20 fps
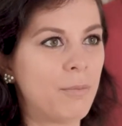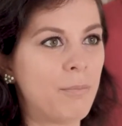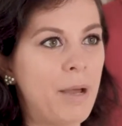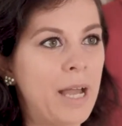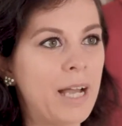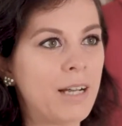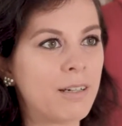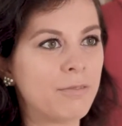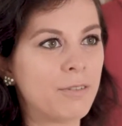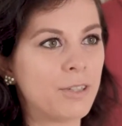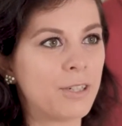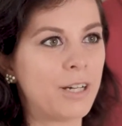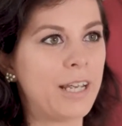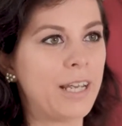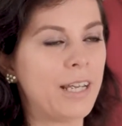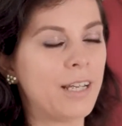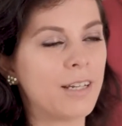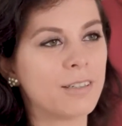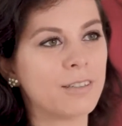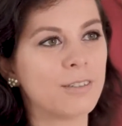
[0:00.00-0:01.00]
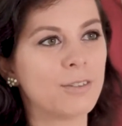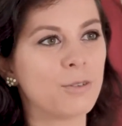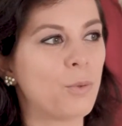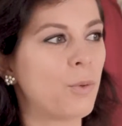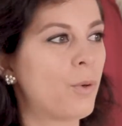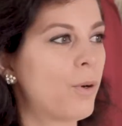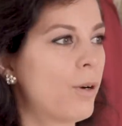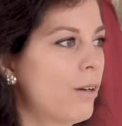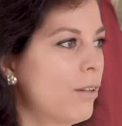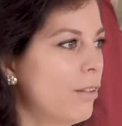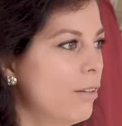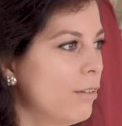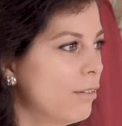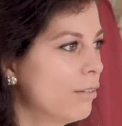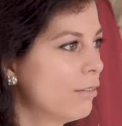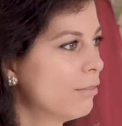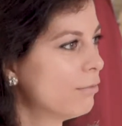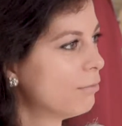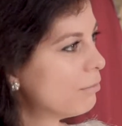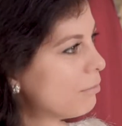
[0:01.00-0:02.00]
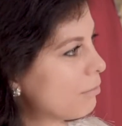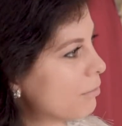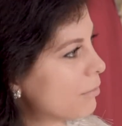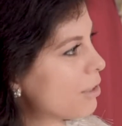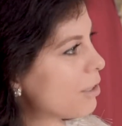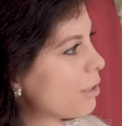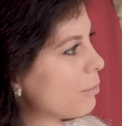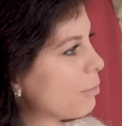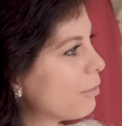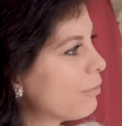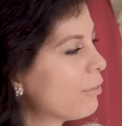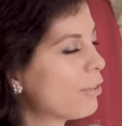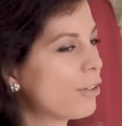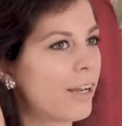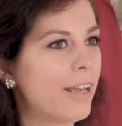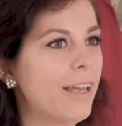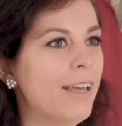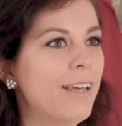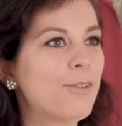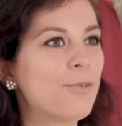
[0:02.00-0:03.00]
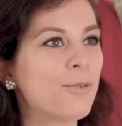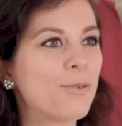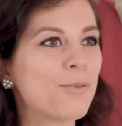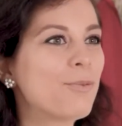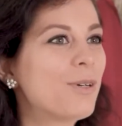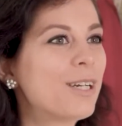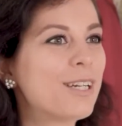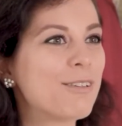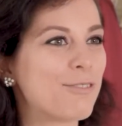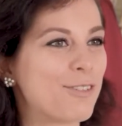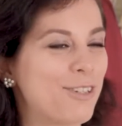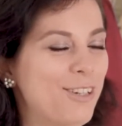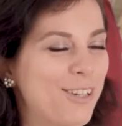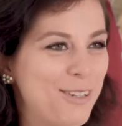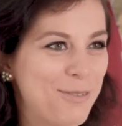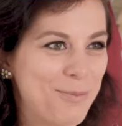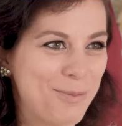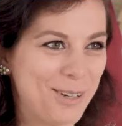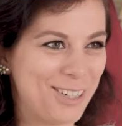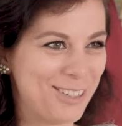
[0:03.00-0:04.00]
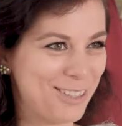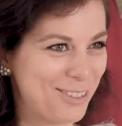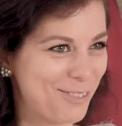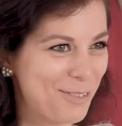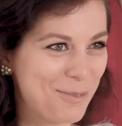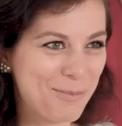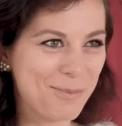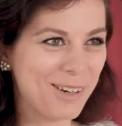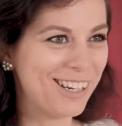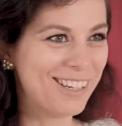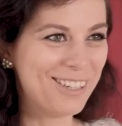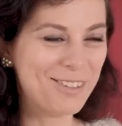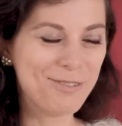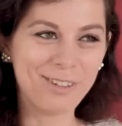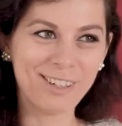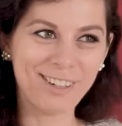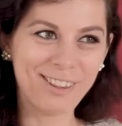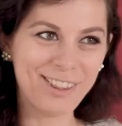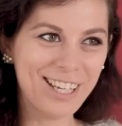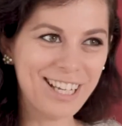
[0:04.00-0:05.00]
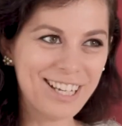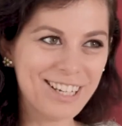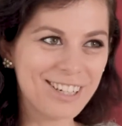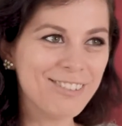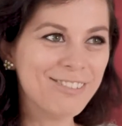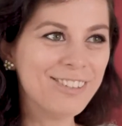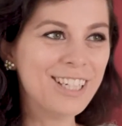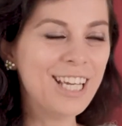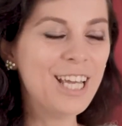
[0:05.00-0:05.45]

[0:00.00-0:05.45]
back of your hand or the tip of your head or whatever parts of the body you want to think of.